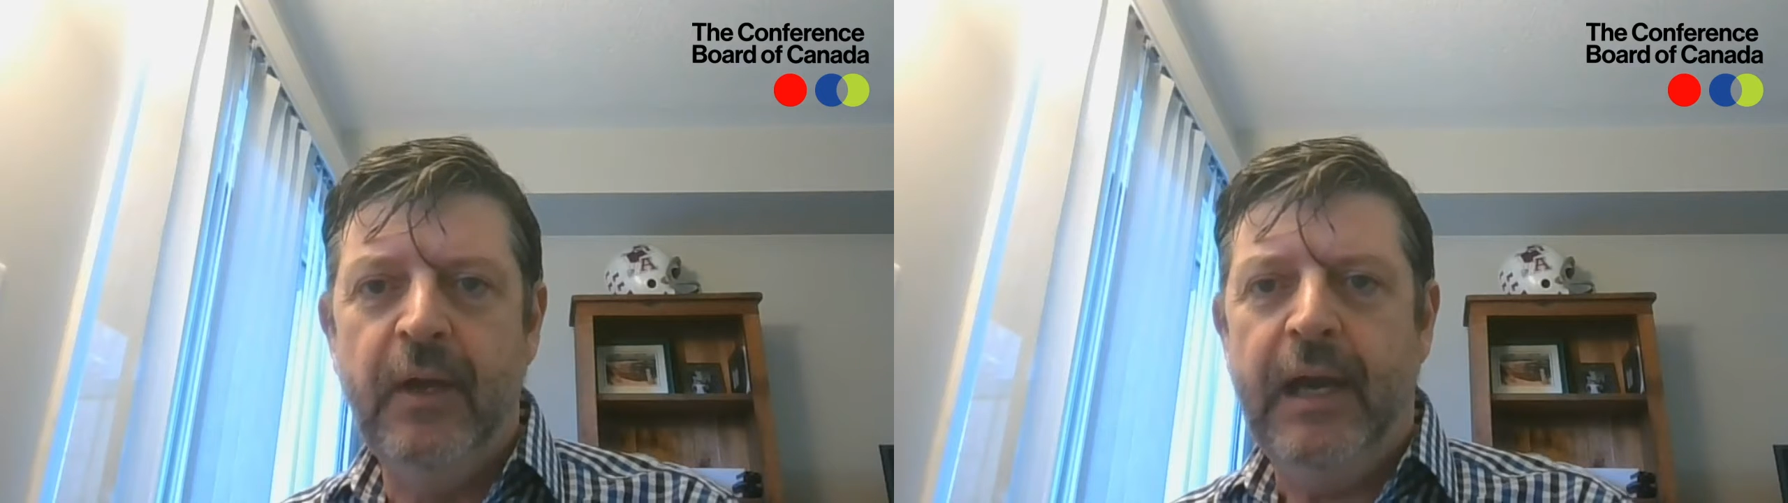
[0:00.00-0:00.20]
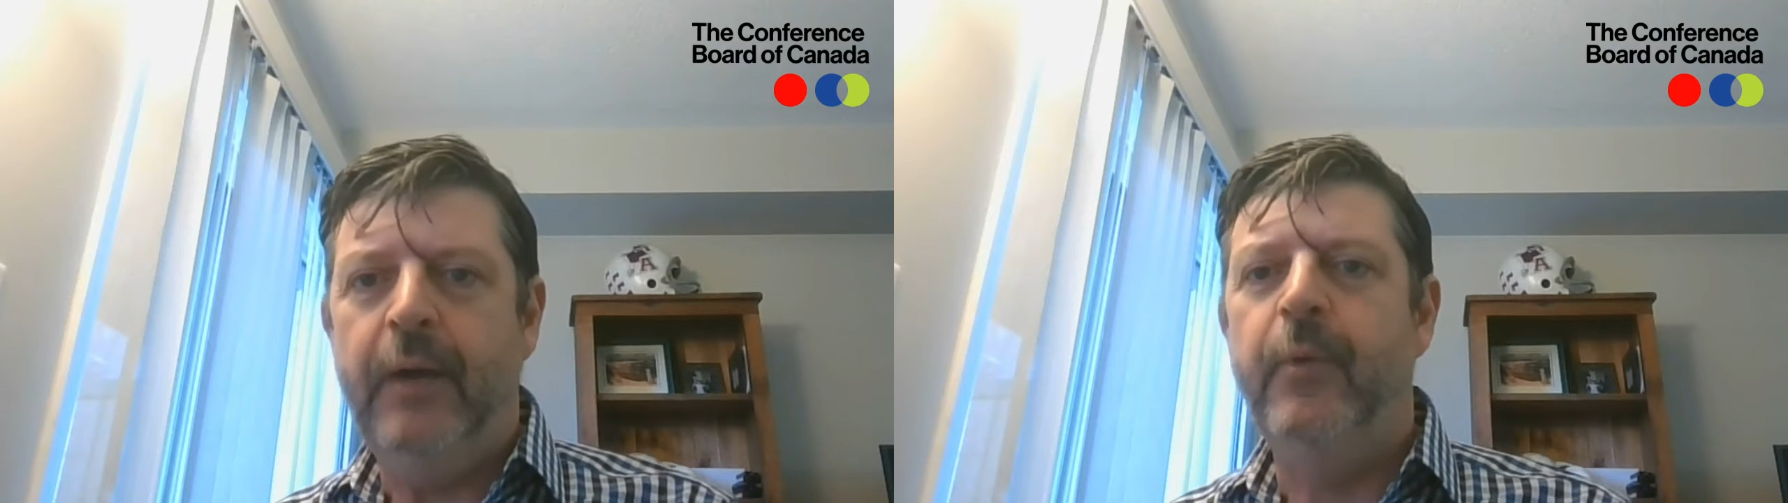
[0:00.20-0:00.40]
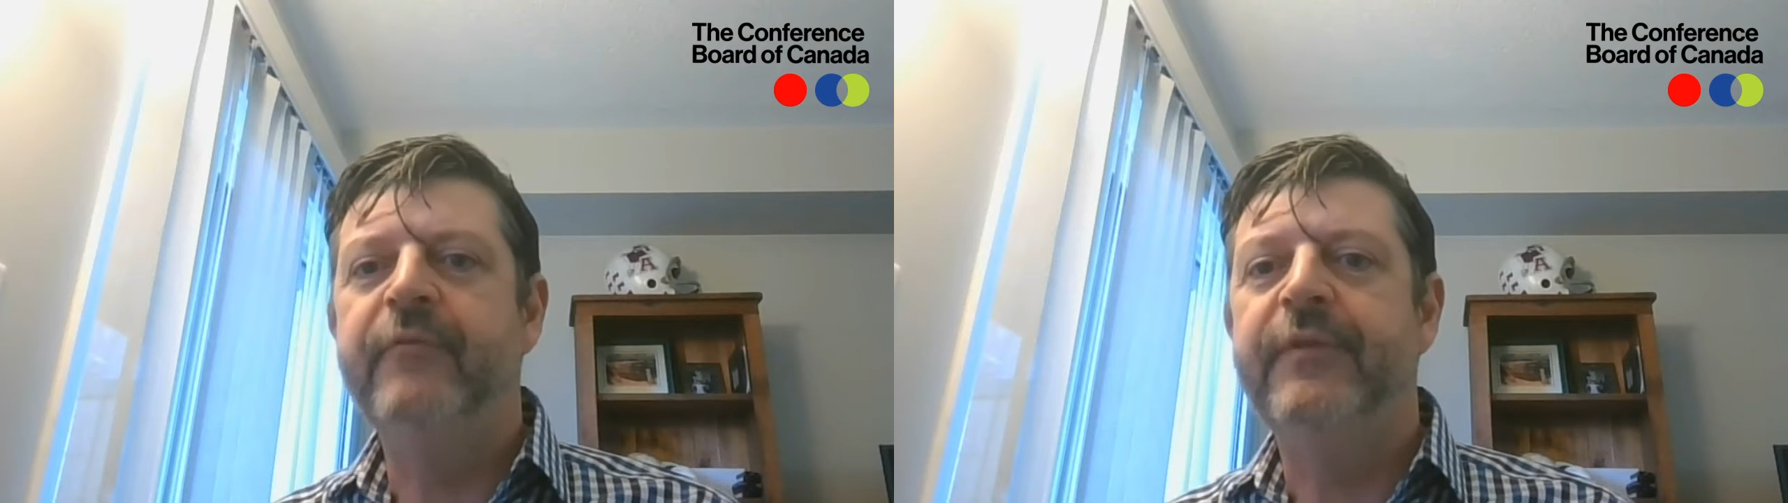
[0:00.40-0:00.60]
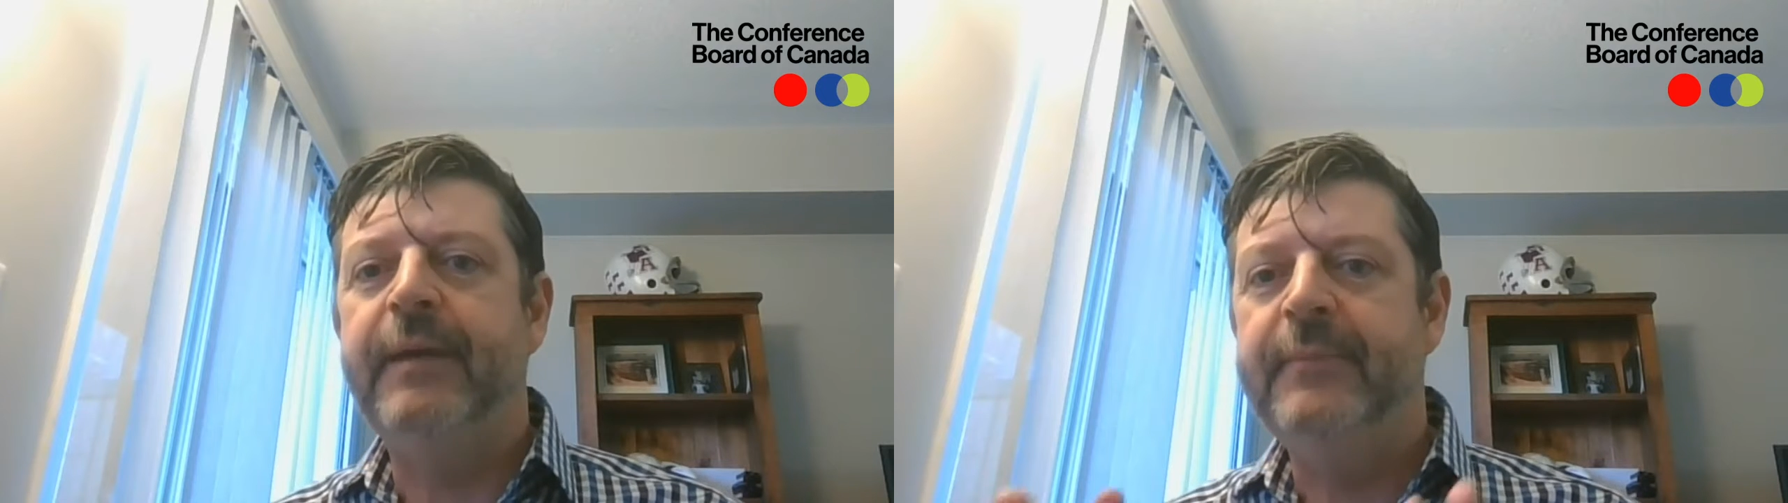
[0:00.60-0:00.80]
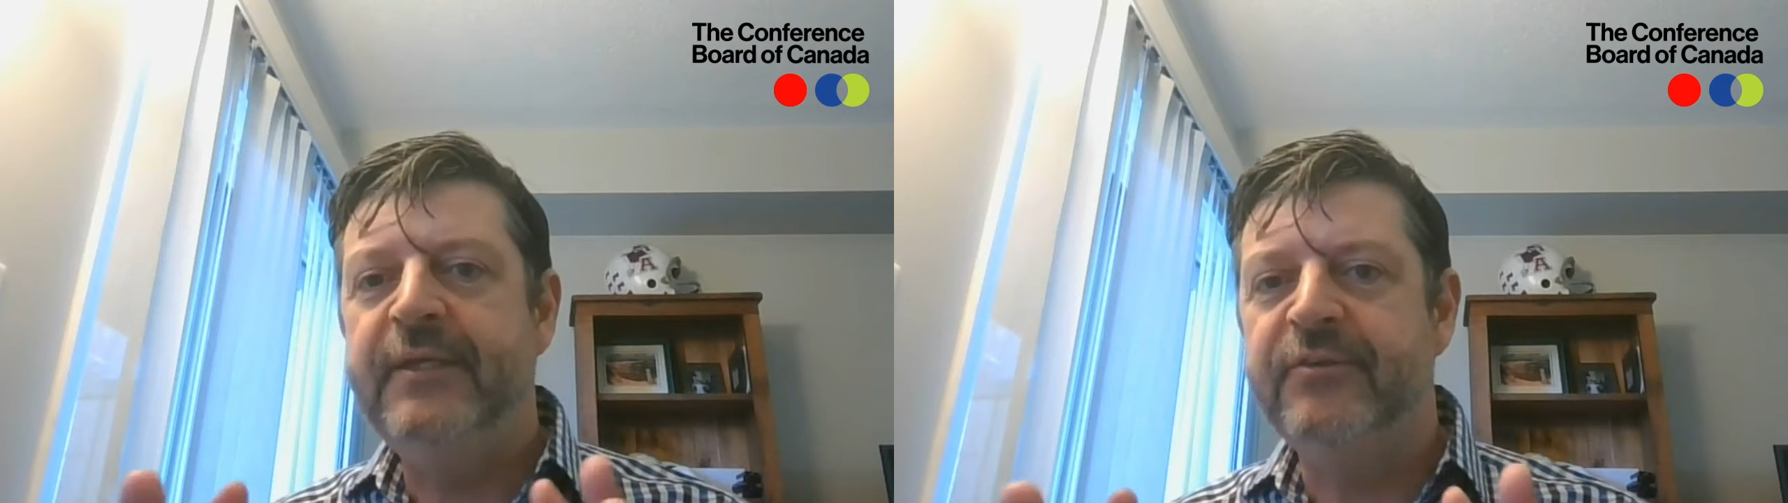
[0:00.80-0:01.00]
However,
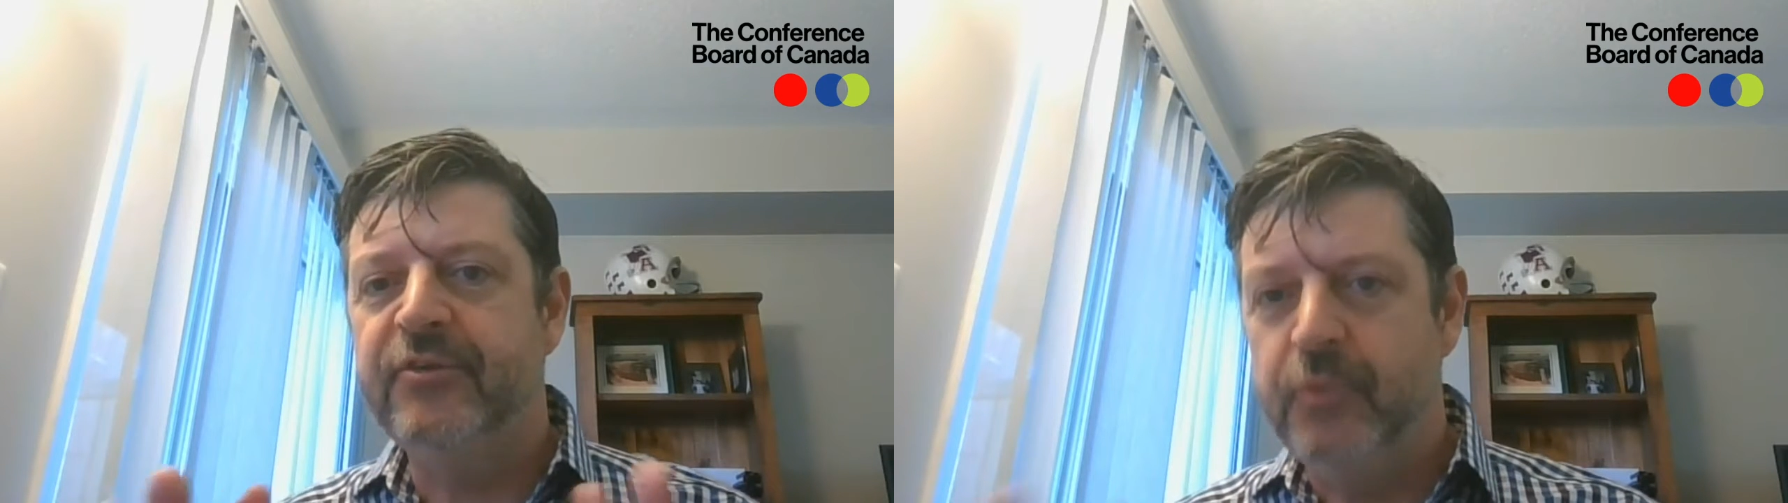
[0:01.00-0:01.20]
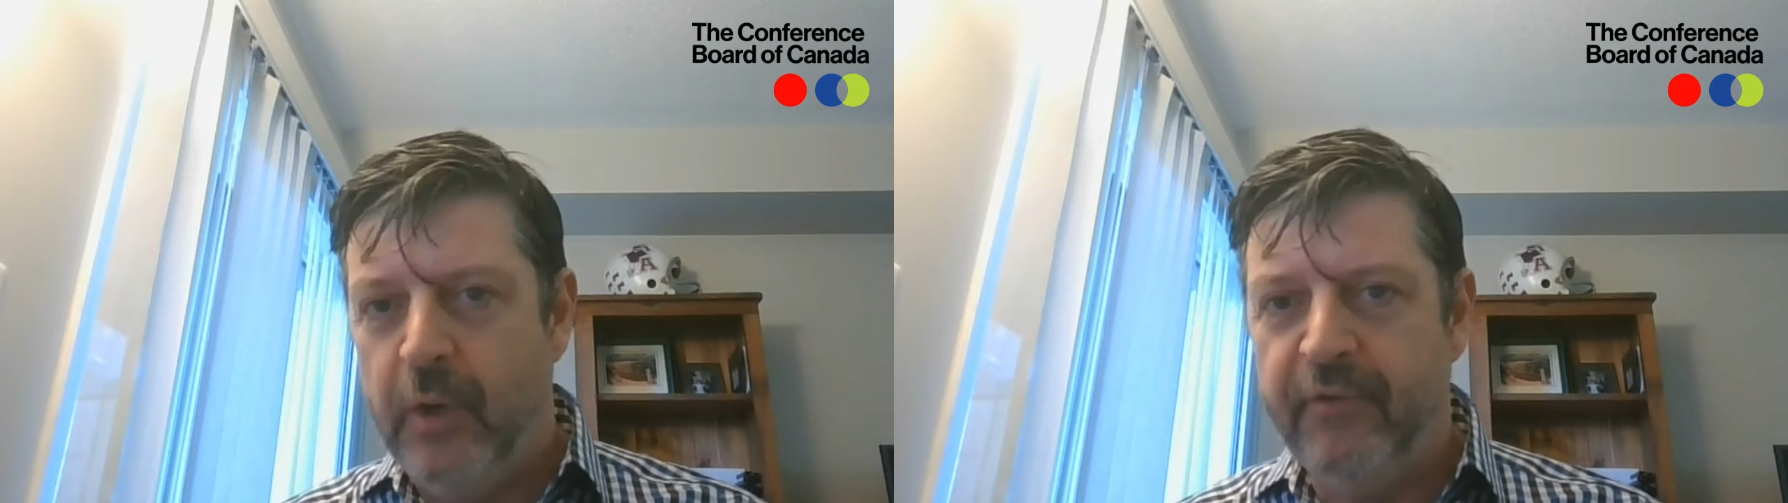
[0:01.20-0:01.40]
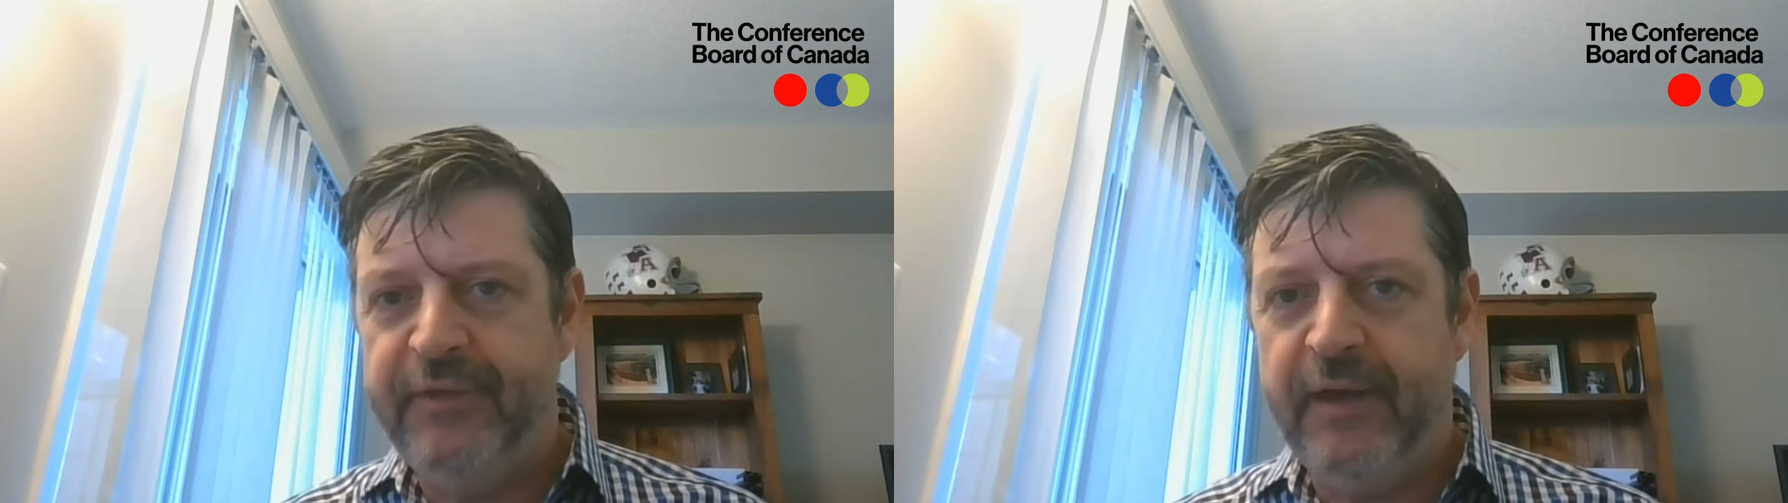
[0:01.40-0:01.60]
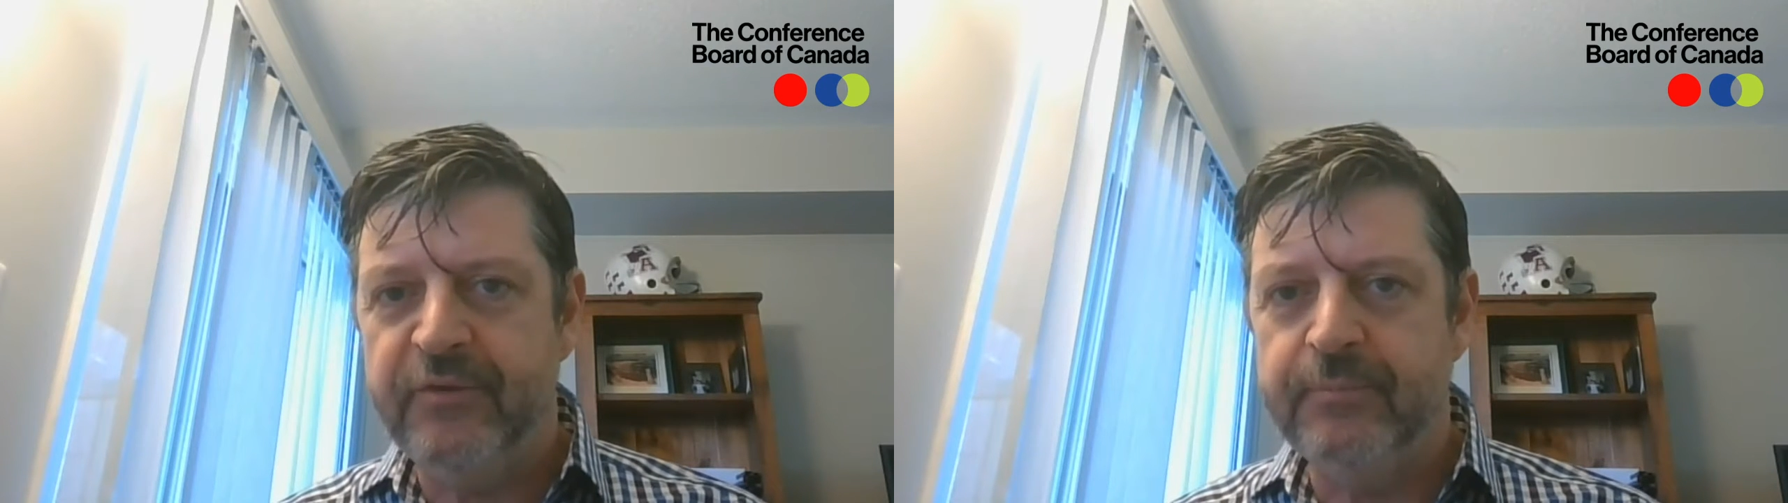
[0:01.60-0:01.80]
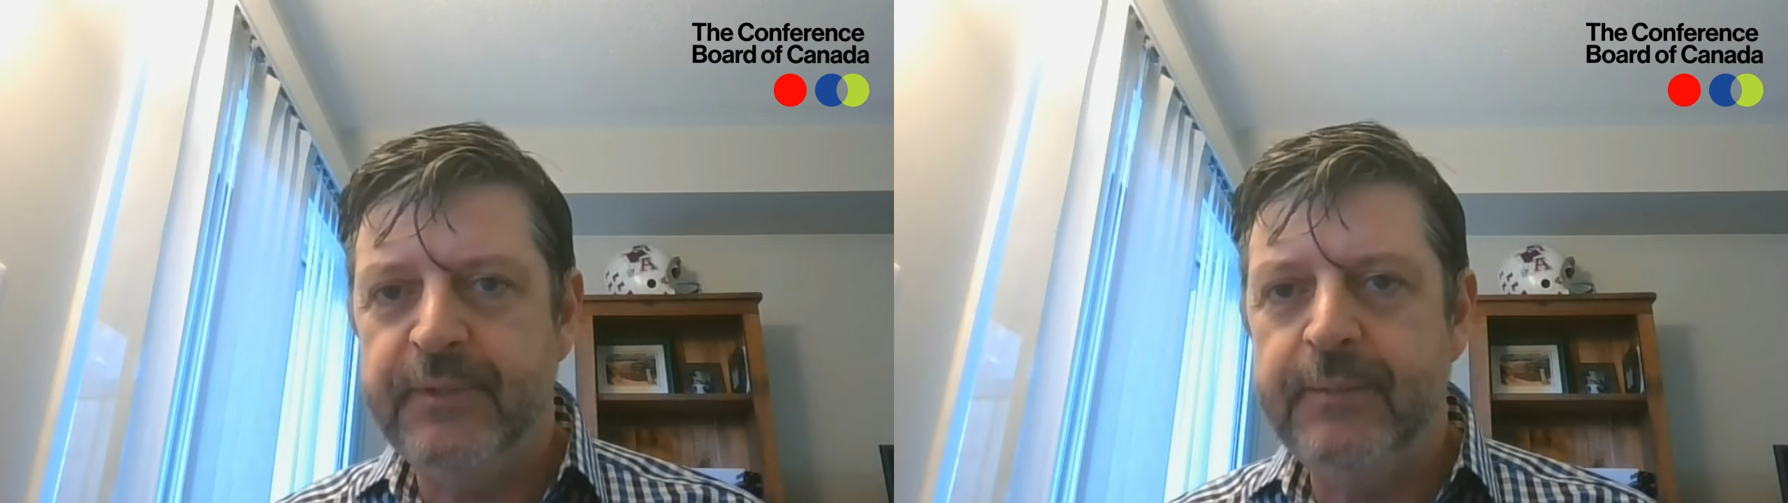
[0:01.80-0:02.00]
that means there's
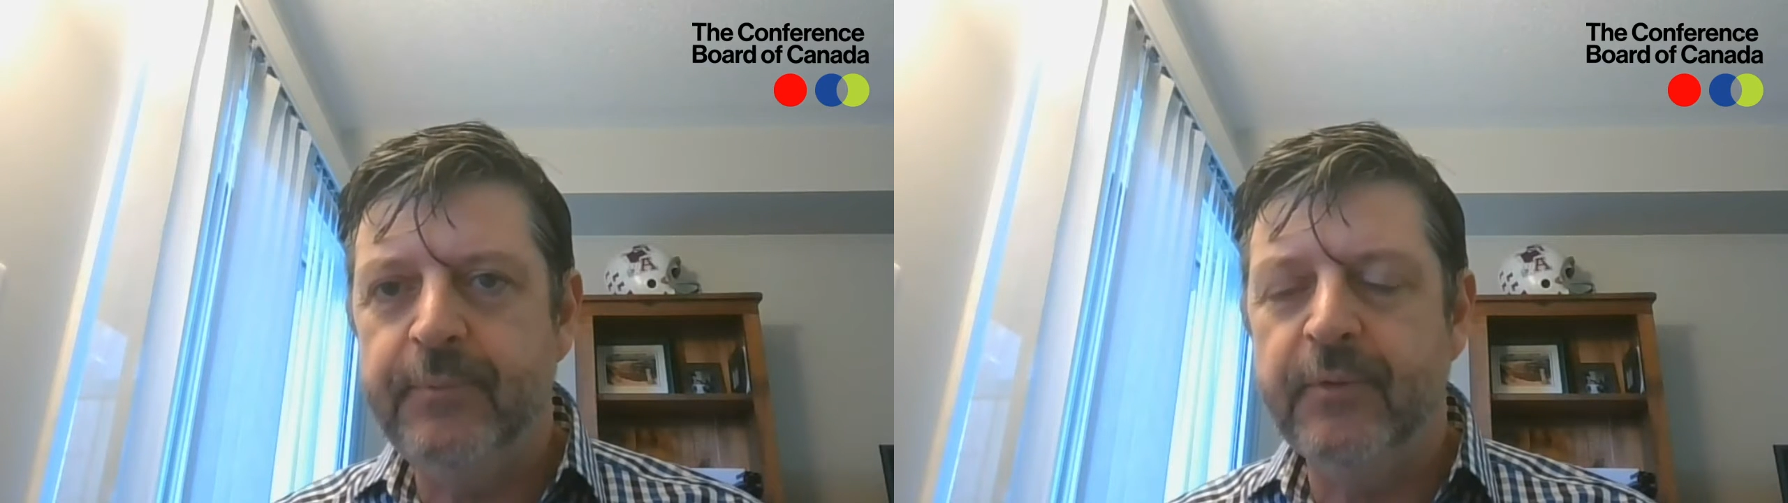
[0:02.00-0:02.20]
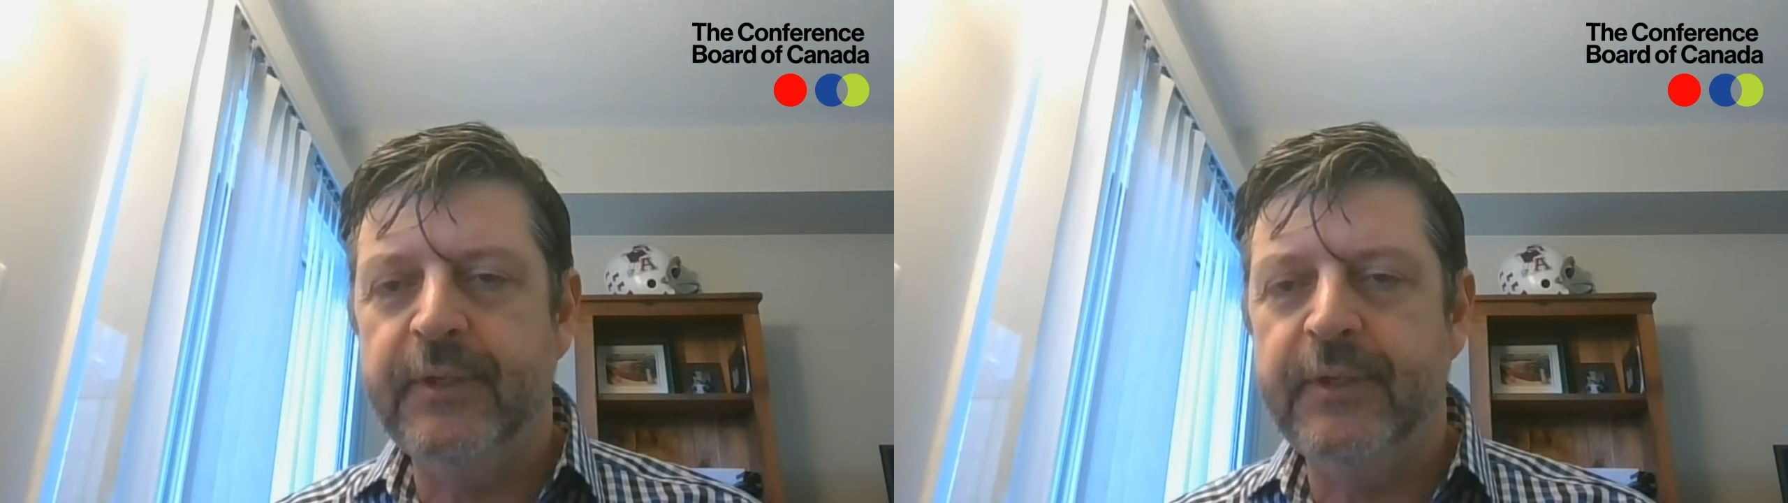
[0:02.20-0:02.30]
12,000 people